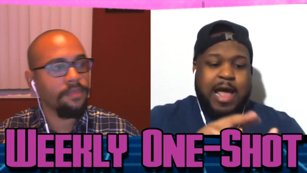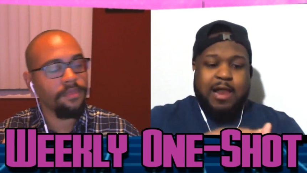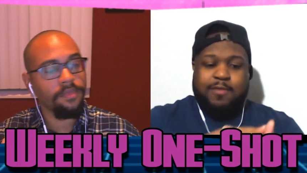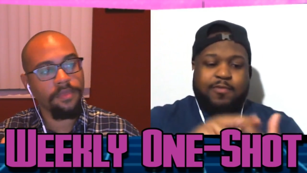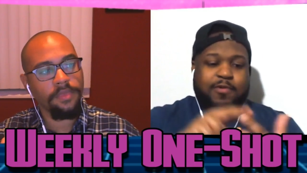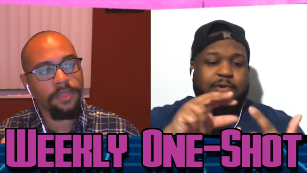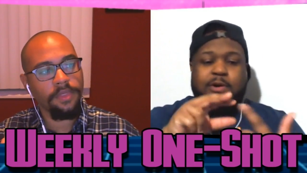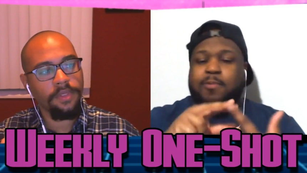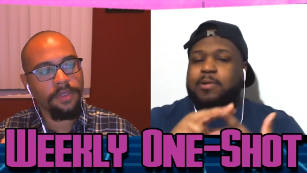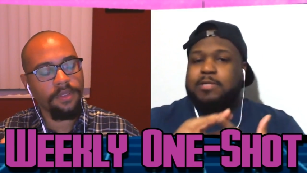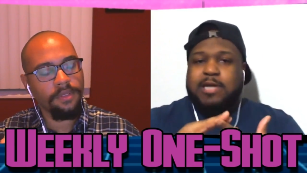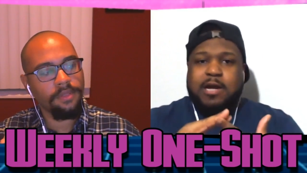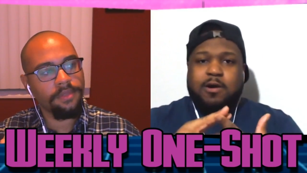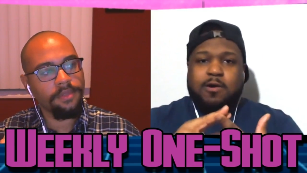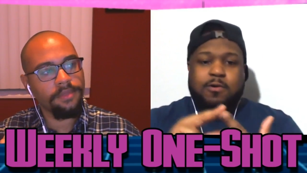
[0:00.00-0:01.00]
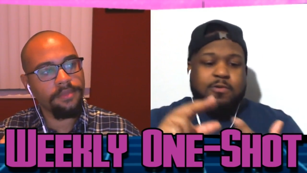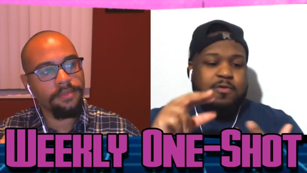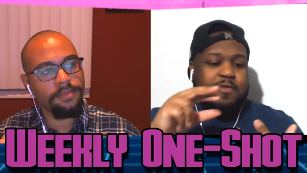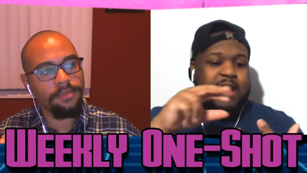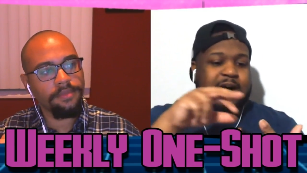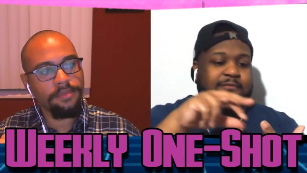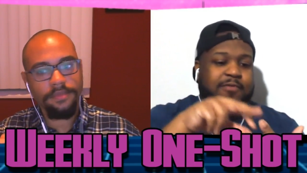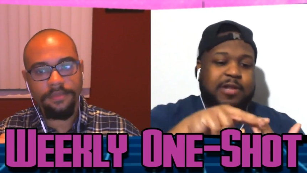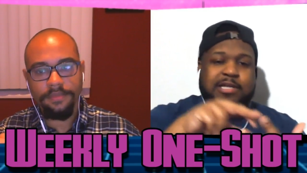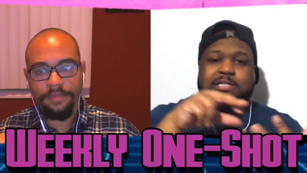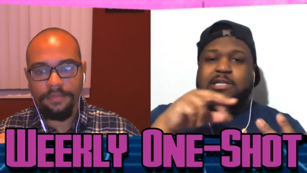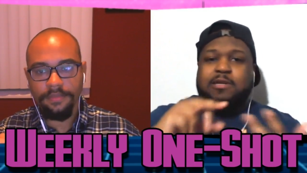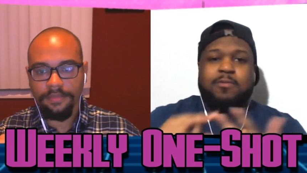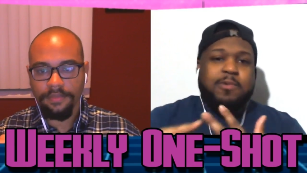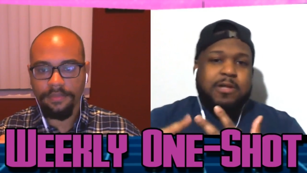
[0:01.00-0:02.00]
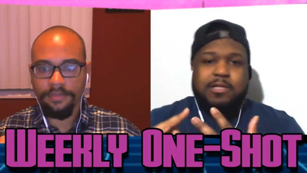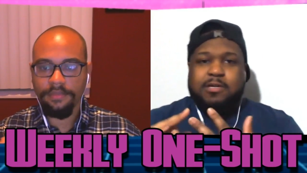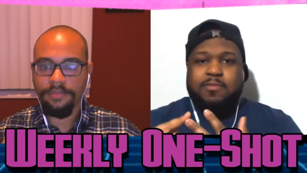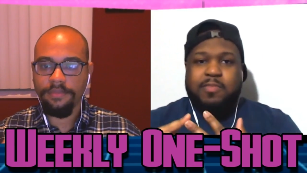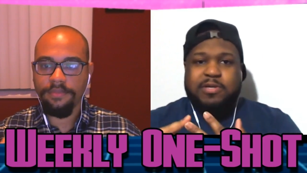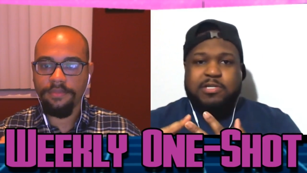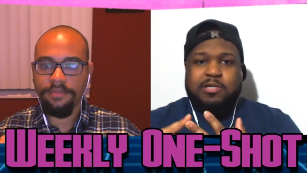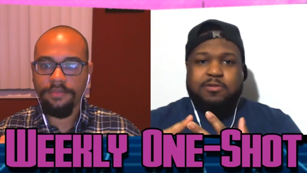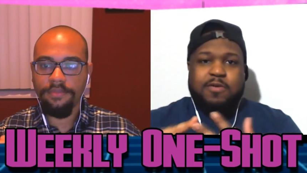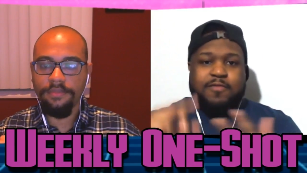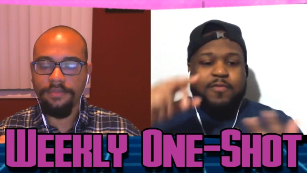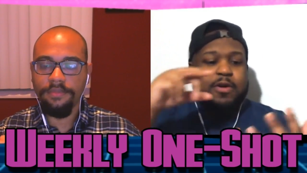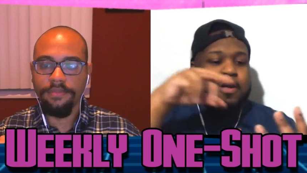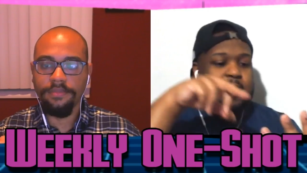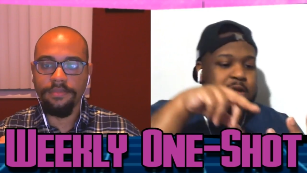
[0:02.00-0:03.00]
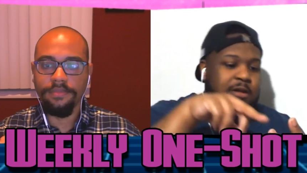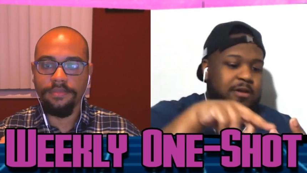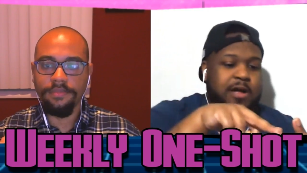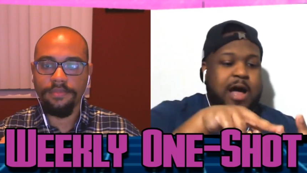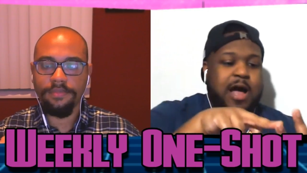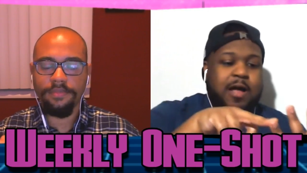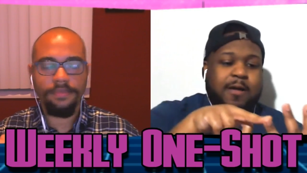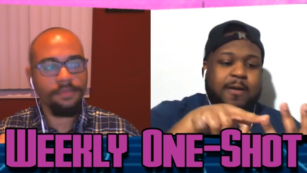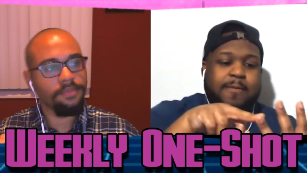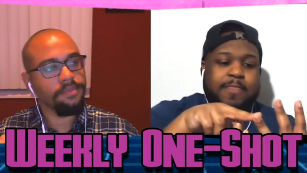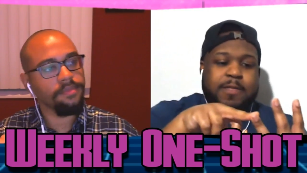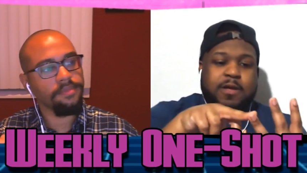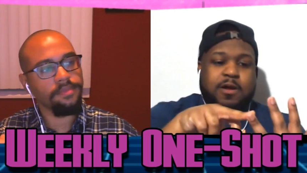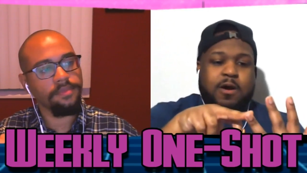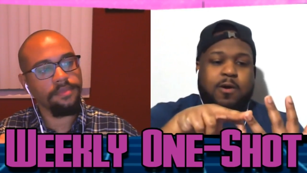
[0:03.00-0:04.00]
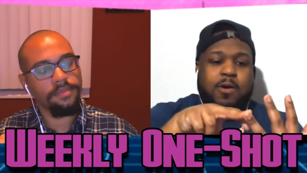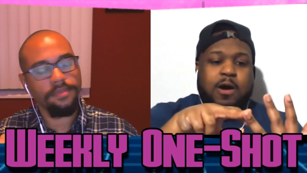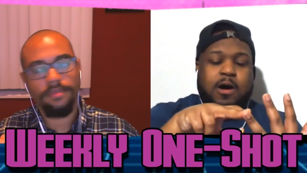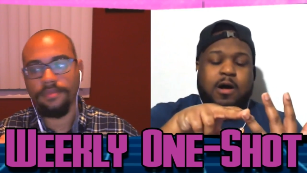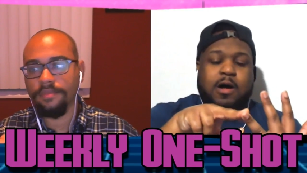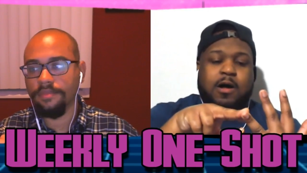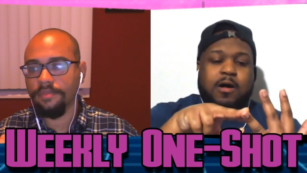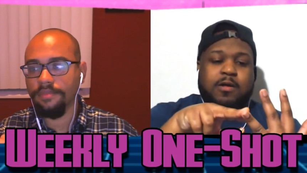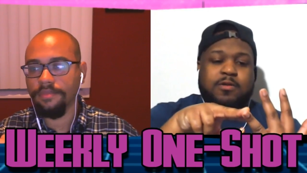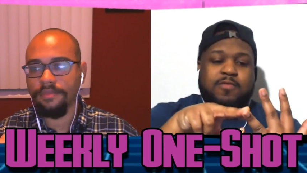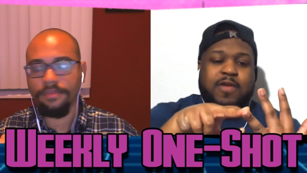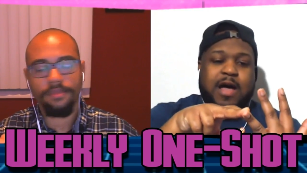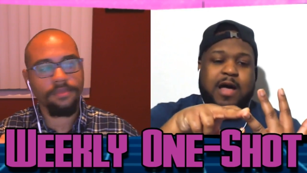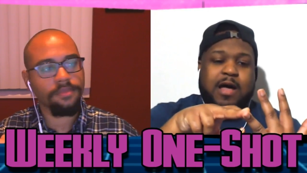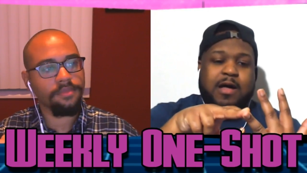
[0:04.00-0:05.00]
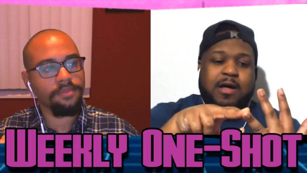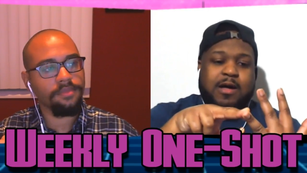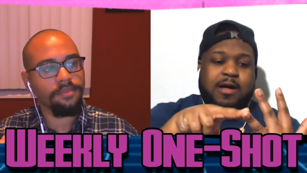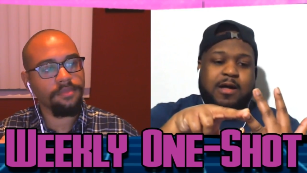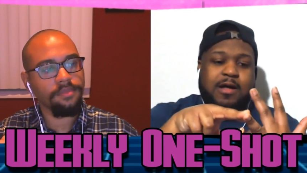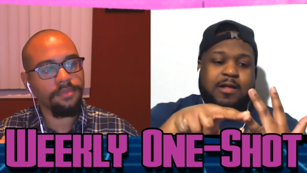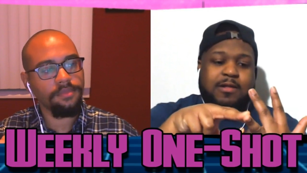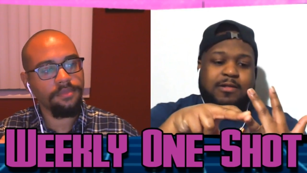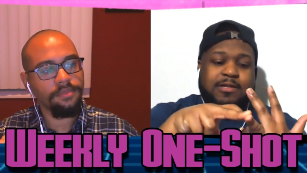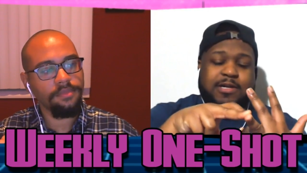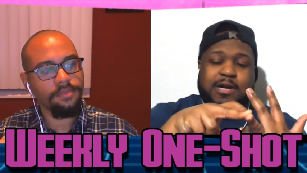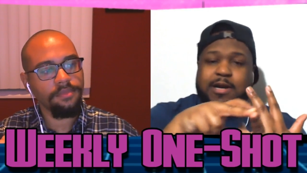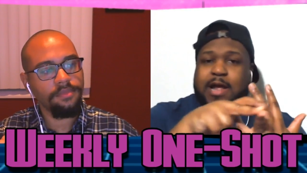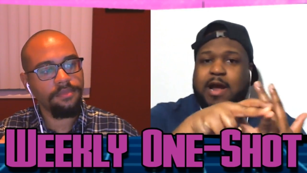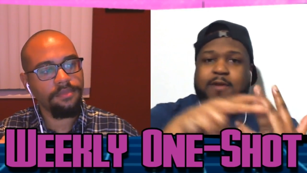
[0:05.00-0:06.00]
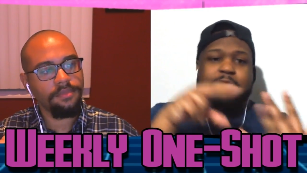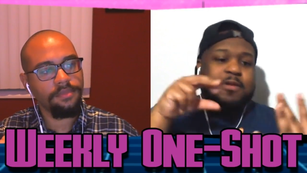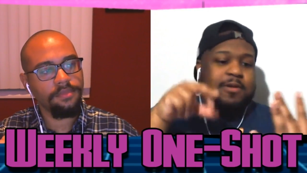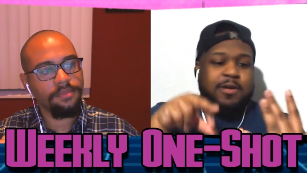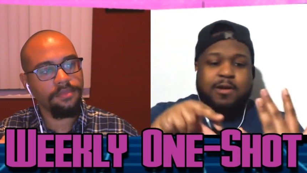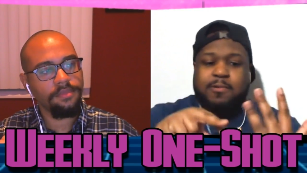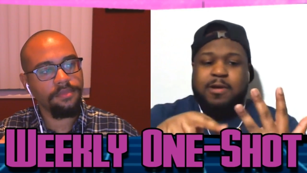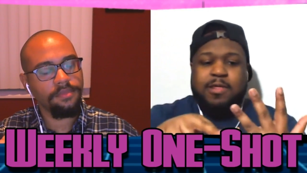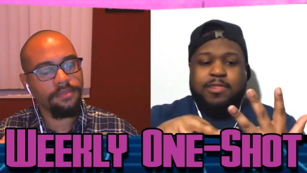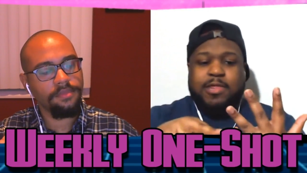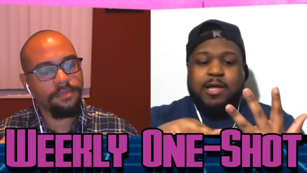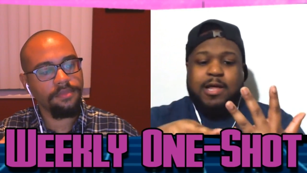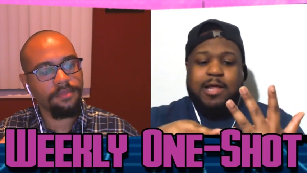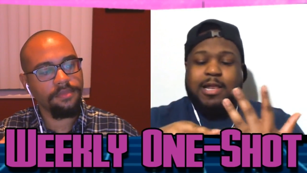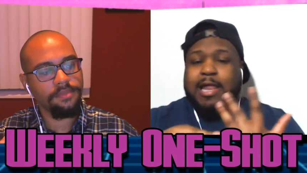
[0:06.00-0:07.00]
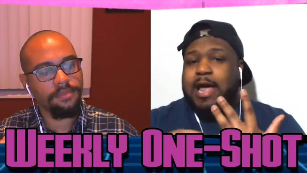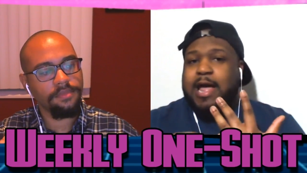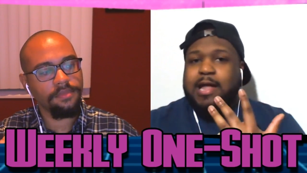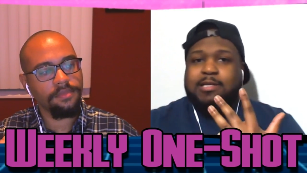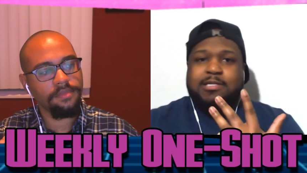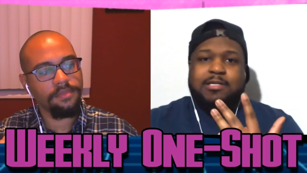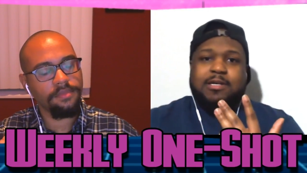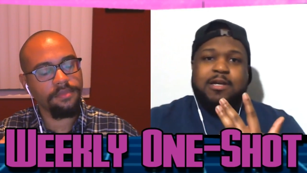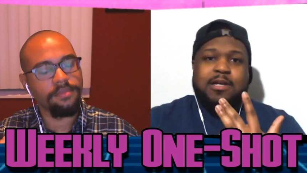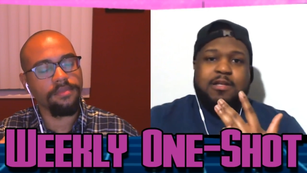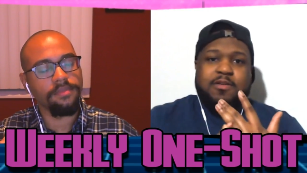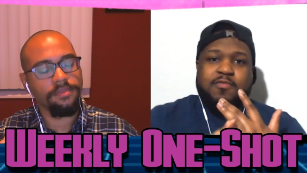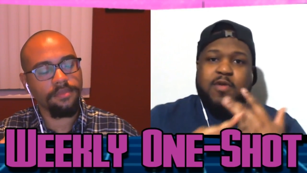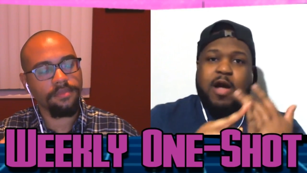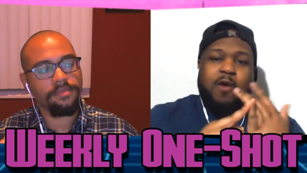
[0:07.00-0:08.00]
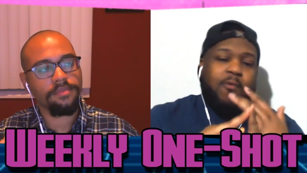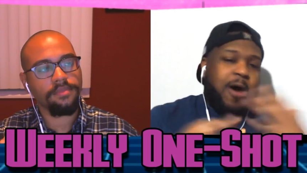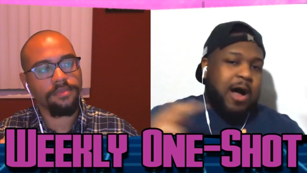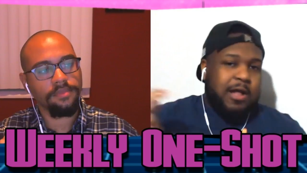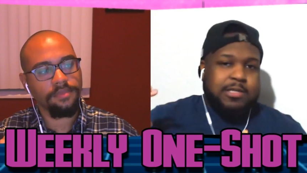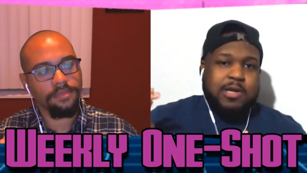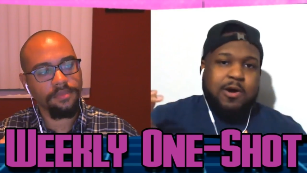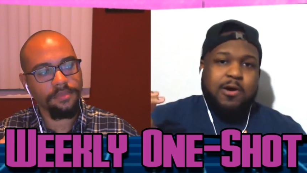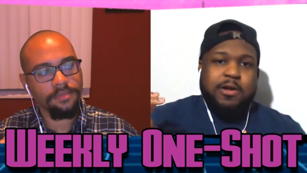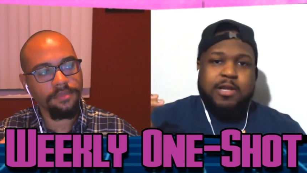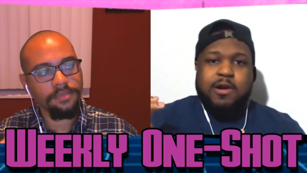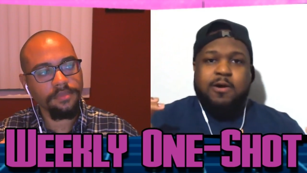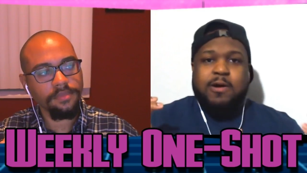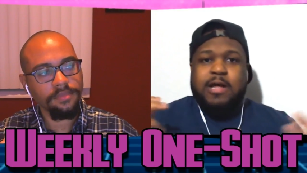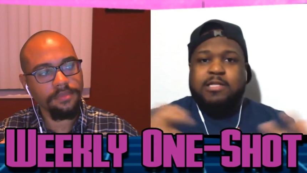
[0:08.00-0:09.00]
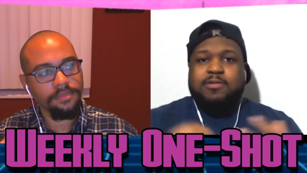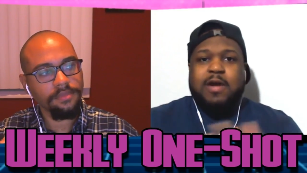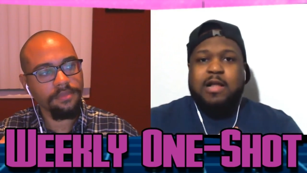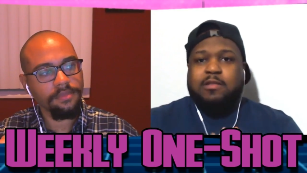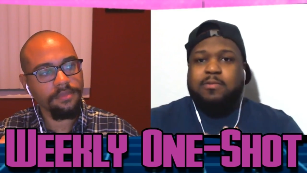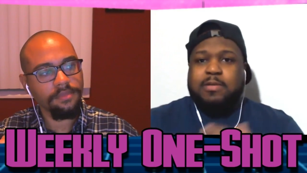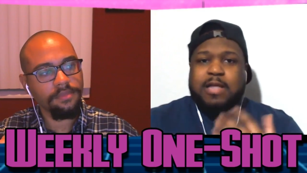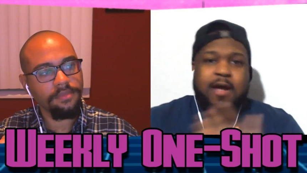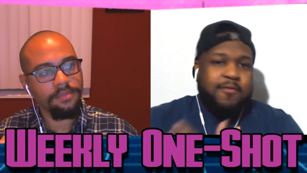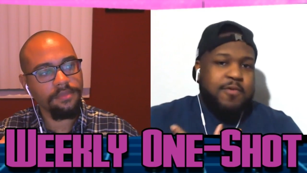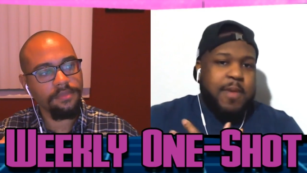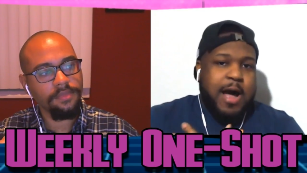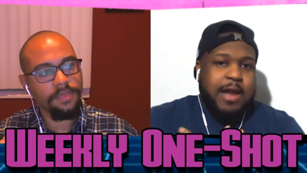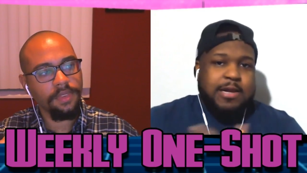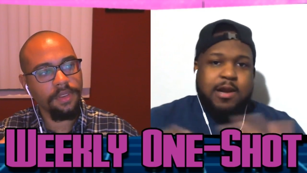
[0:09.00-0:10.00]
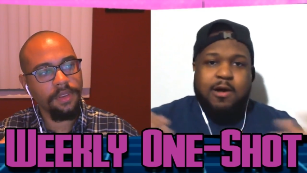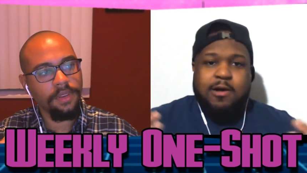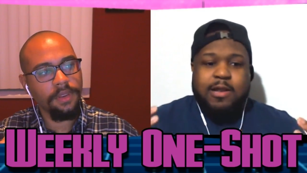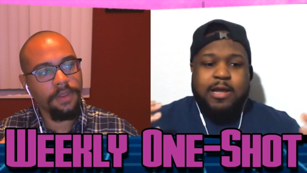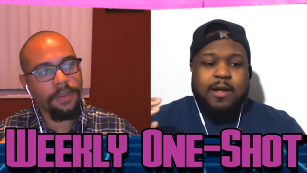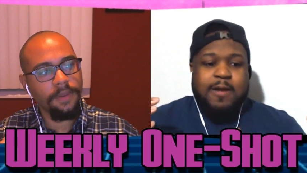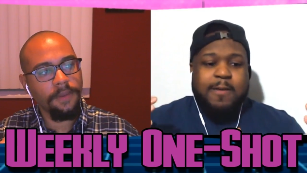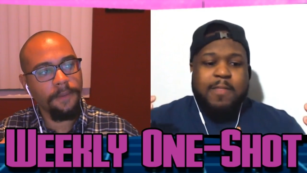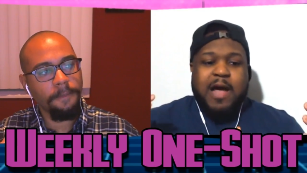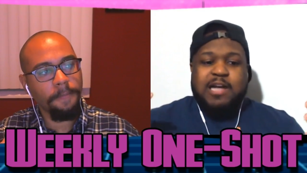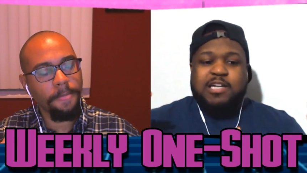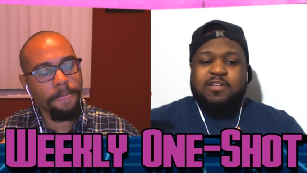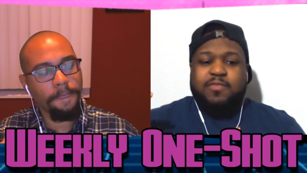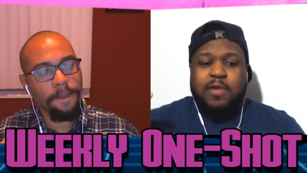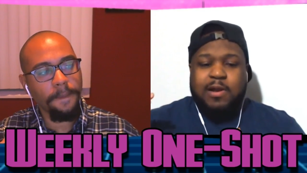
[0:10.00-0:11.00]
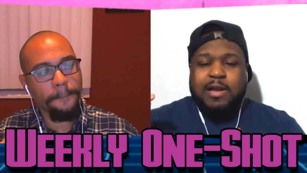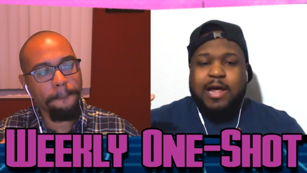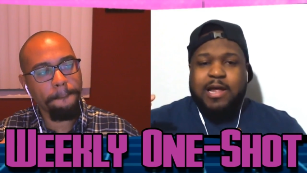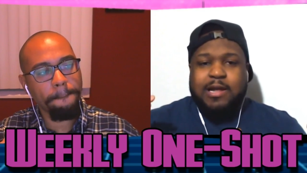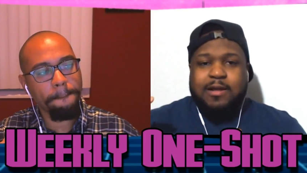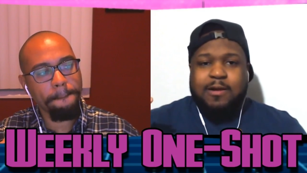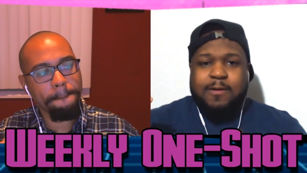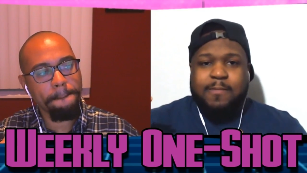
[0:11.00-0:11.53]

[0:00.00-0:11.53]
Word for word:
Speaker 1: Oliver Queen with Diggle, you got Felicity with Mister Terrific, mm-hmm. you got, you know, uh you got uh Canary with uh Lance, mm-hmm. you've got Wild Dog, you know, interacting with everybody, you know, like I just yeah. felt like